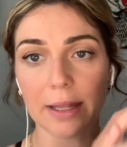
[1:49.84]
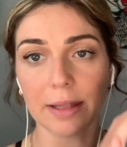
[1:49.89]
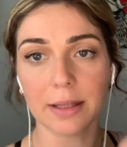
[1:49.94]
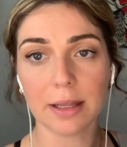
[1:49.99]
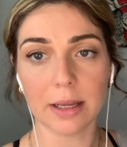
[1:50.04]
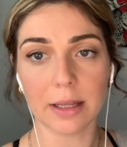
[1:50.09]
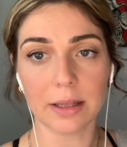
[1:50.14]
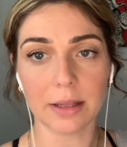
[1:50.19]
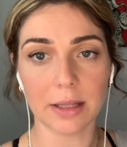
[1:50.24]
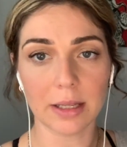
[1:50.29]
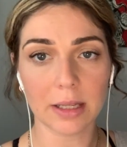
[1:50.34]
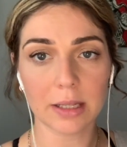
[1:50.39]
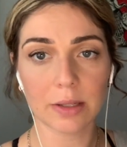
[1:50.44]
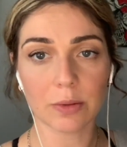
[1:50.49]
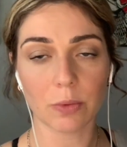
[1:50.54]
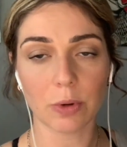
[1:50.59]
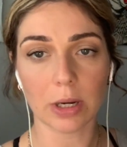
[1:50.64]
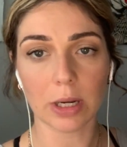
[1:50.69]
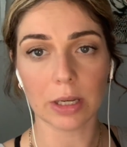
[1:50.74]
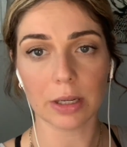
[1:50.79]
then this
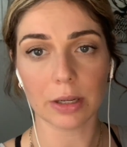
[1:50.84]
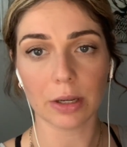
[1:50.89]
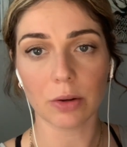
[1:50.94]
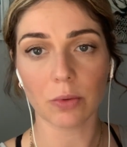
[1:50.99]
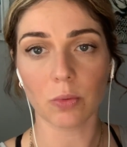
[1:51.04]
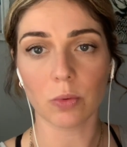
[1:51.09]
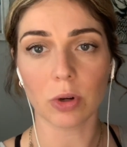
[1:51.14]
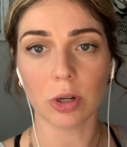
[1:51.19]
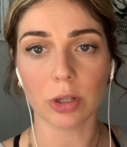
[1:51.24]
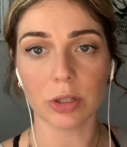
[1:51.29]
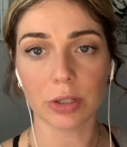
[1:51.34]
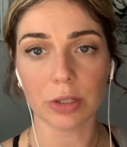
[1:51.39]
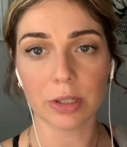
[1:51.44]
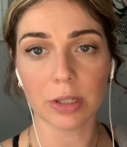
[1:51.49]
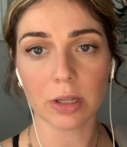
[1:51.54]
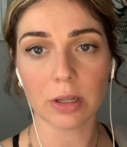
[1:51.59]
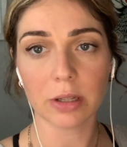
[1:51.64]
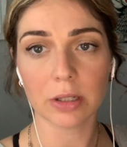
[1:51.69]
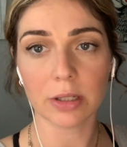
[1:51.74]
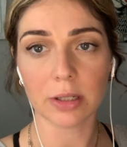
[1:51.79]
one was
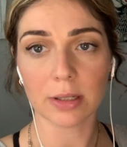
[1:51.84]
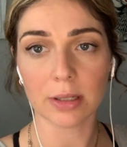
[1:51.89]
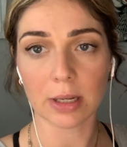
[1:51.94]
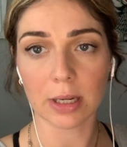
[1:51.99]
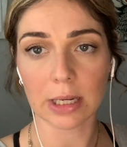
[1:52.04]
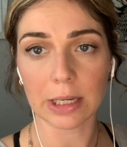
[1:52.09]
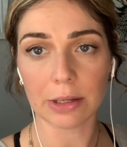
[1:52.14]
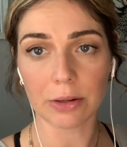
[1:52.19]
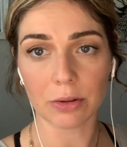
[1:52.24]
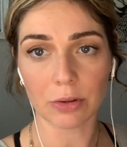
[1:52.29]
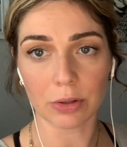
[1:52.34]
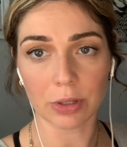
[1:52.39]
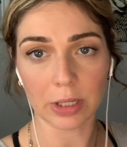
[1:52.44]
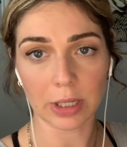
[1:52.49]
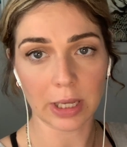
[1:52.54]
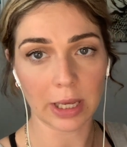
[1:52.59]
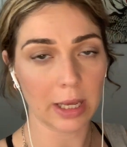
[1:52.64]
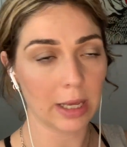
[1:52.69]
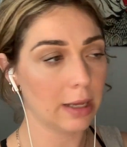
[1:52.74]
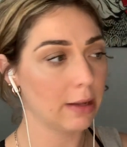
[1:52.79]
designed on
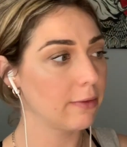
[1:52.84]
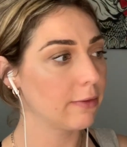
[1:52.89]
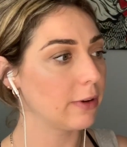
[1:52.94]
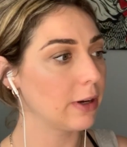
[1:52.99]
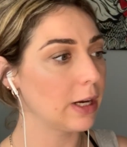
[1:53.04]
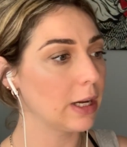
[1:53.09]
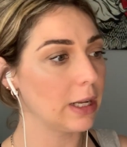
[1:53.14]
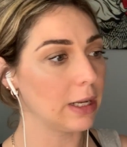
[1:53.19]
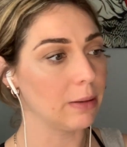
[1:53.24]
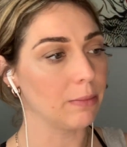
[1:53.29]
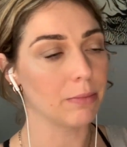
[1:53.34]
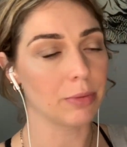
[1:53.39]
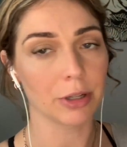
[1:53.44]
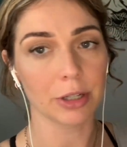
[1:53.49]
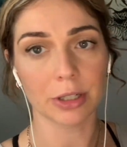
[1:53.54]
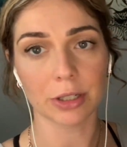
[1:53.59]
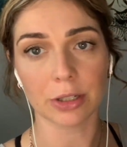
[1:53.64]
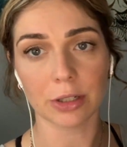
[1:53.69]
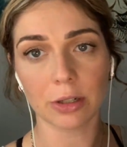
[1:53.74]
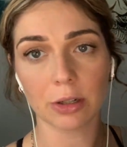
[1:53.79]
Canva and
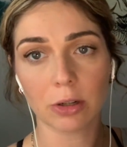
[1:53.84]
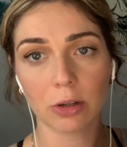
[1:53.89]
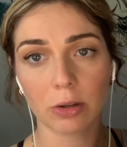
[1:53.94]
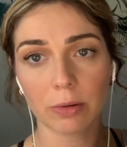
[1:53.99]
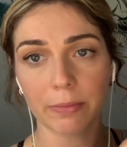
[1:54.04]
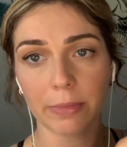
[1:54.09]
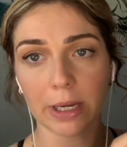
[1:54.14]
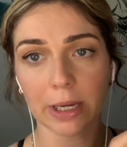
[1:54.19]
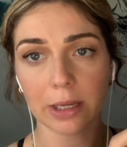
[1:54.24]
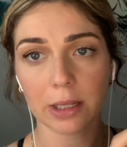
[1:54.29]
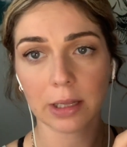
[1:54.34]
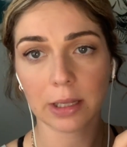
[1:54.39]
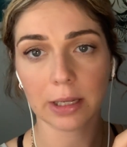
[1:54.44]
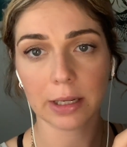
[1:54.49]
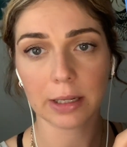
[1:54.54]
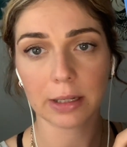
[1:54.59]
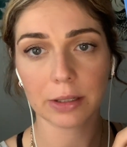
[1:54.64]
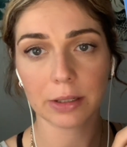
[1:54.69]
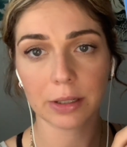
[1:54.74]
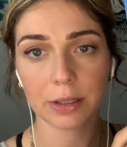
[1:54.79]
printed on MagCloud.